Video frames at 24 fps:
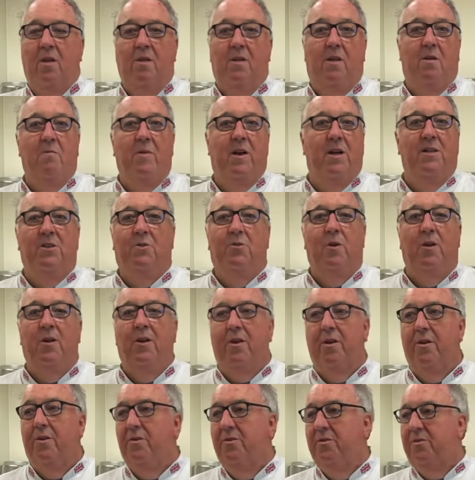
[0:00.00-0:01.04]
You may as well
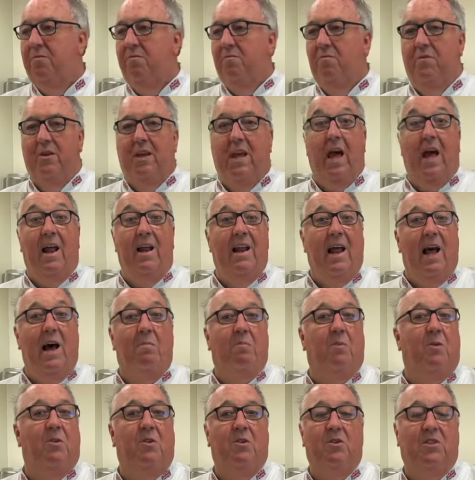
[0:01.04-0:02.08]
use canned
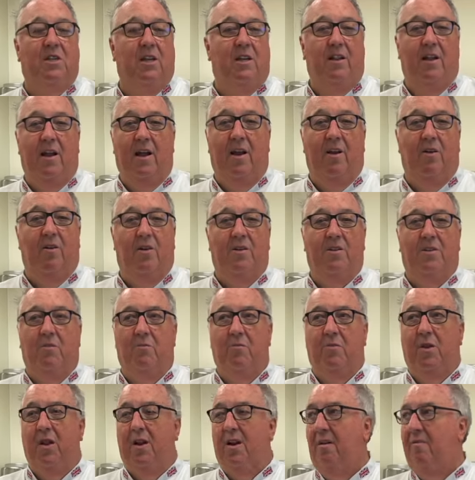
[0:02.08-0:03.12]
apples in there or
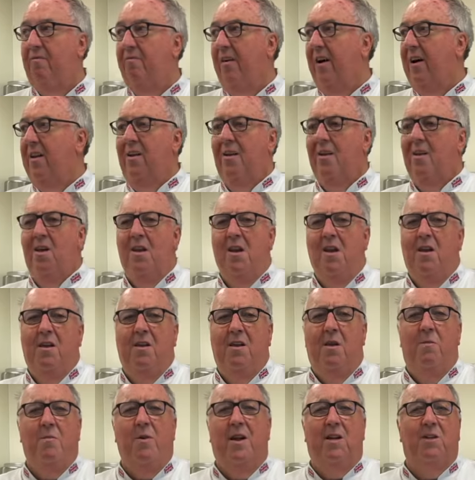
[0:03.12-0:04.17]
something. In fact,
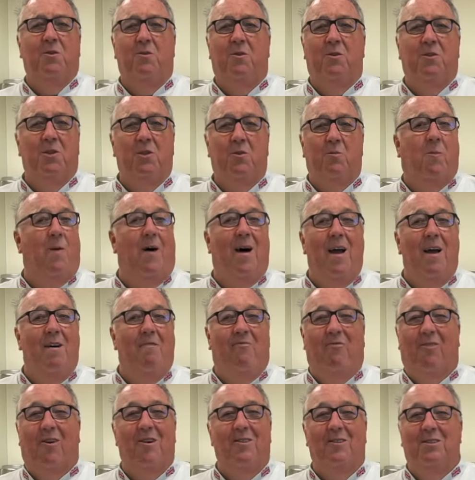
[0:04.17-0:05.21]
you may as well just buy a
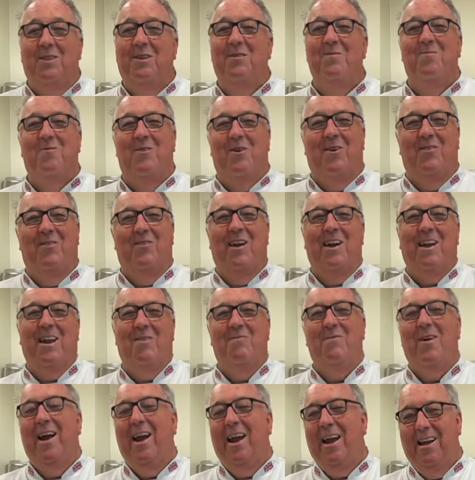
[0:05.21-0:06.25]
frozen one
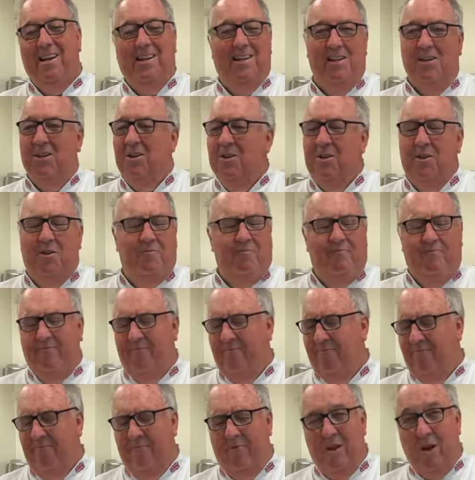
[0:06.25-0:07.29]
ready-made.
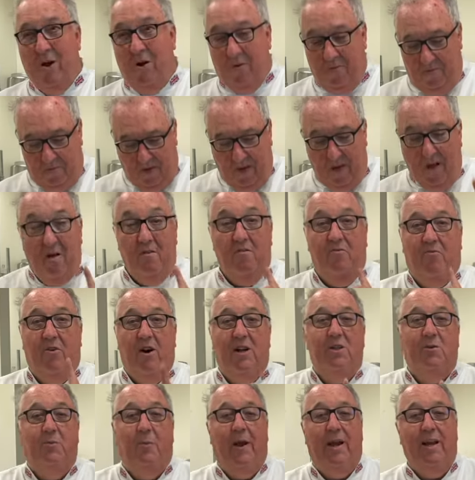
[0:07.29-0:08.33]
No,
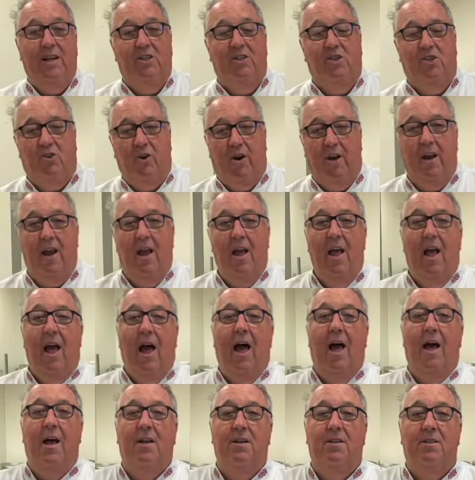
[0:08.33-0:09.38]
fresh pastry.
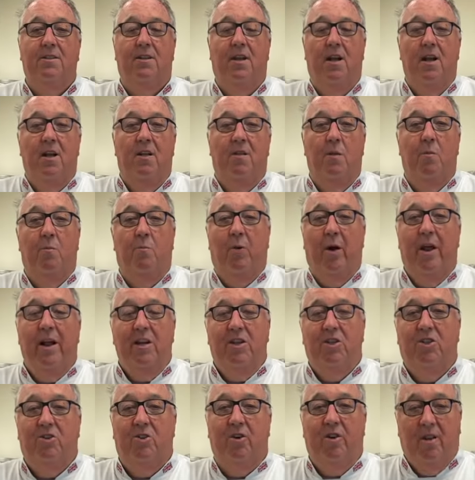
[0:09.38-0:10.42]
And the
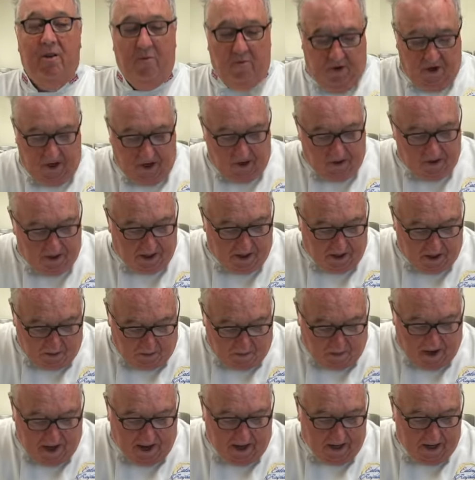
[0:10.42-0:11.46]
pastry that we used at the
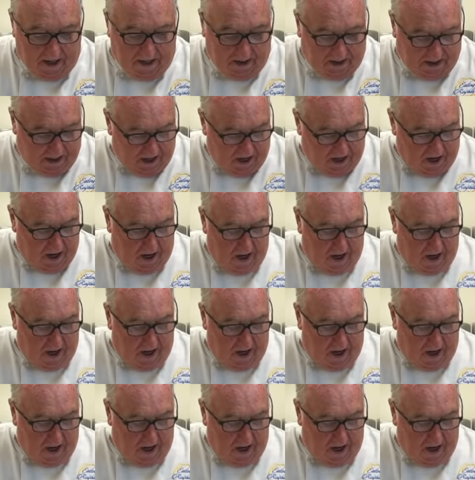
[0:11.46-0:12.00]
palace